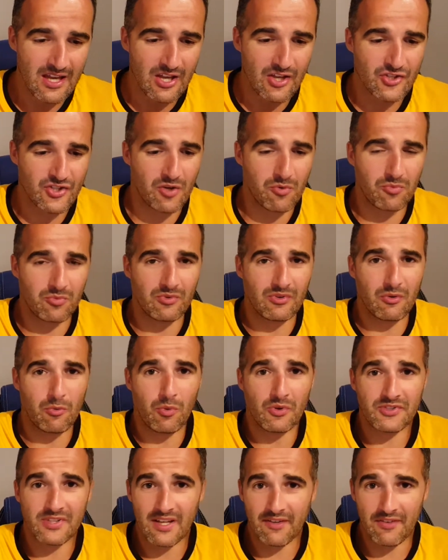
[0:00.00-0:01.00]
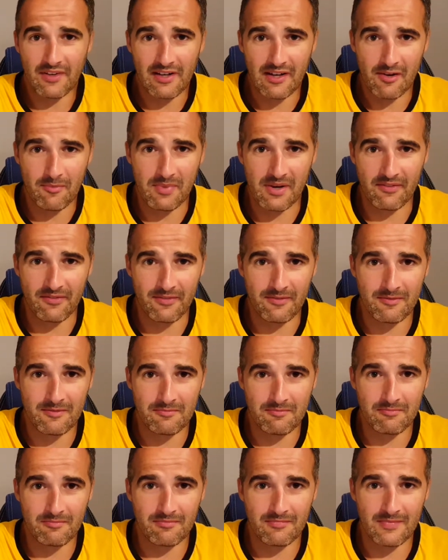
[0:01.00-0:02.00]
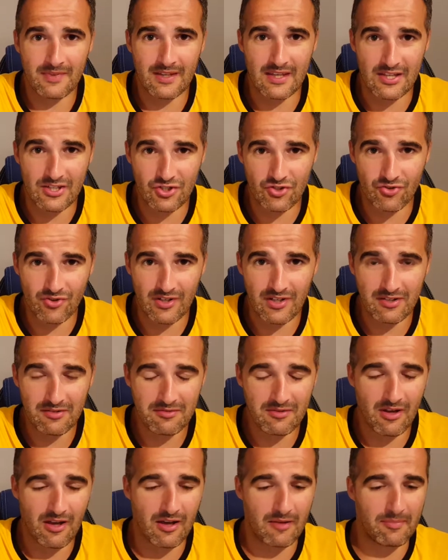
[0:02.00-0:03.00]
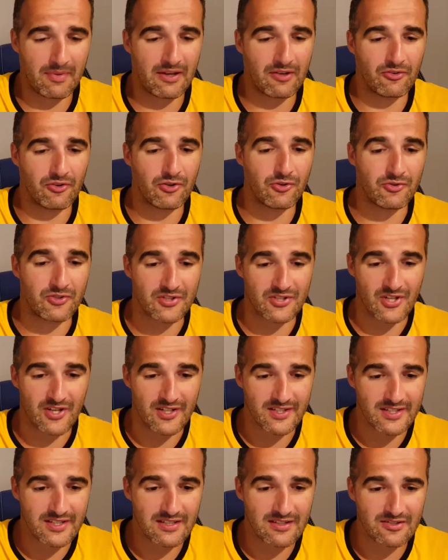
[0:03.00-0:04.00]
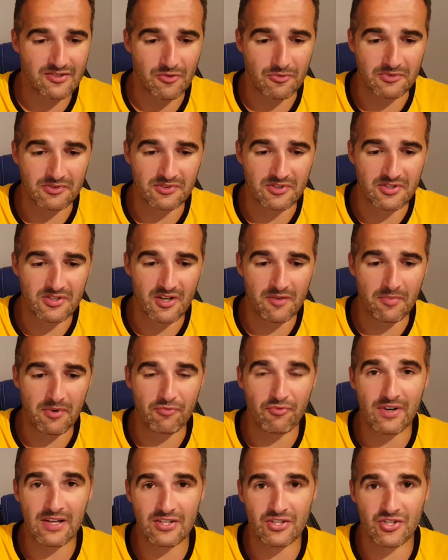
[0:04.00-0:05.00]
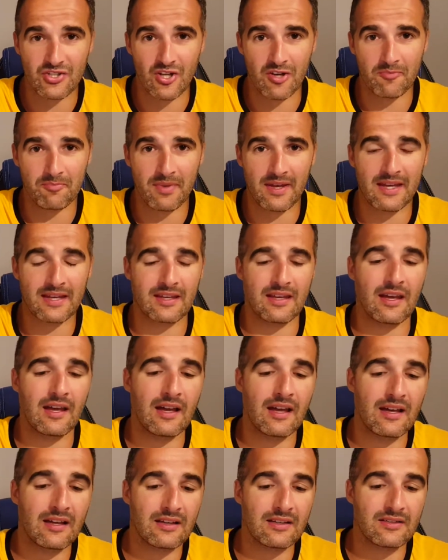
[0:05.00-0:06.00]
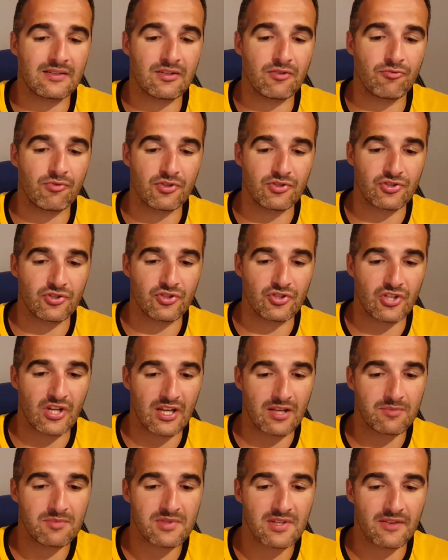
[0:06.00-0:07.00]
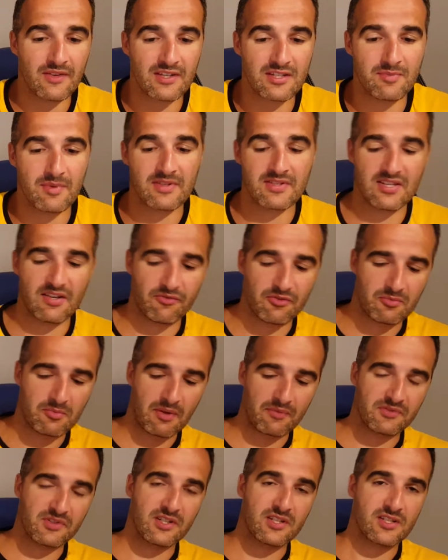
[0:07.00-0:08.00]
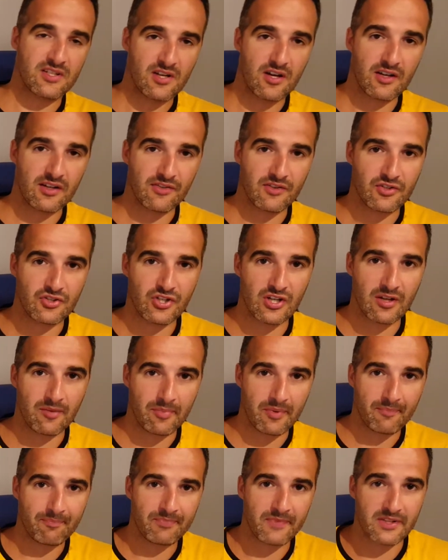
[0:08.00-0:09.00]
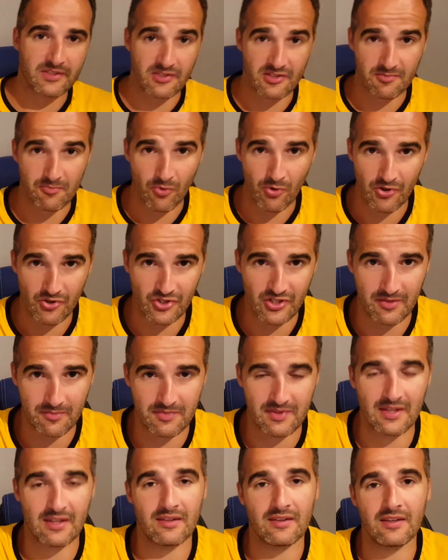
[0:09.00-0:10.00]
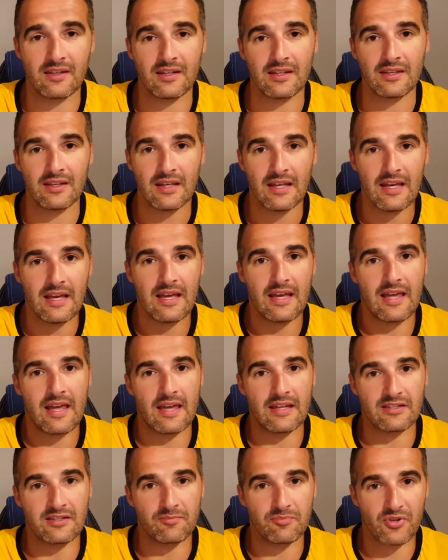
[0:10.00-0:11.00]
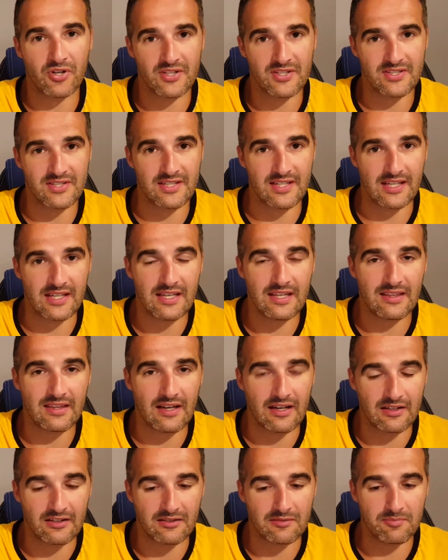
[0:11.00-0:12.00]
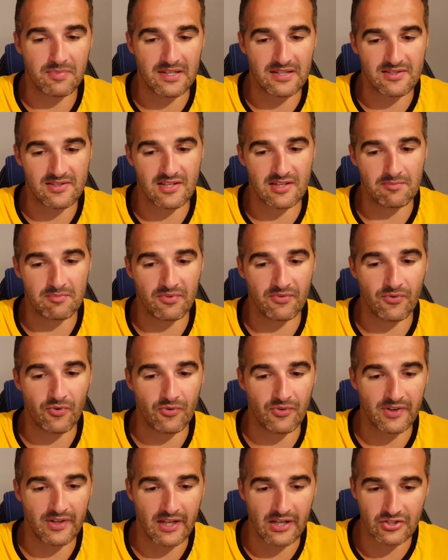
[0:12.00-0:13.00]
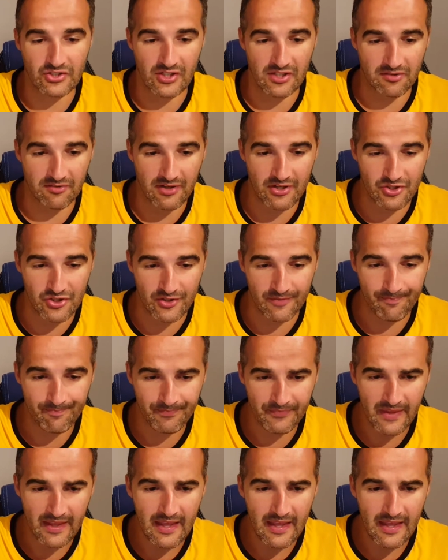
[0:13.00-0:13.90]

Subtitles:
So I want to give you a little bit of history about who designed it. So it was designed by Rick Sternbach and Richard James, and they spent several months designing the ship. It's a smaller ship than the Enterprise D that had been seen before in the Next Generation.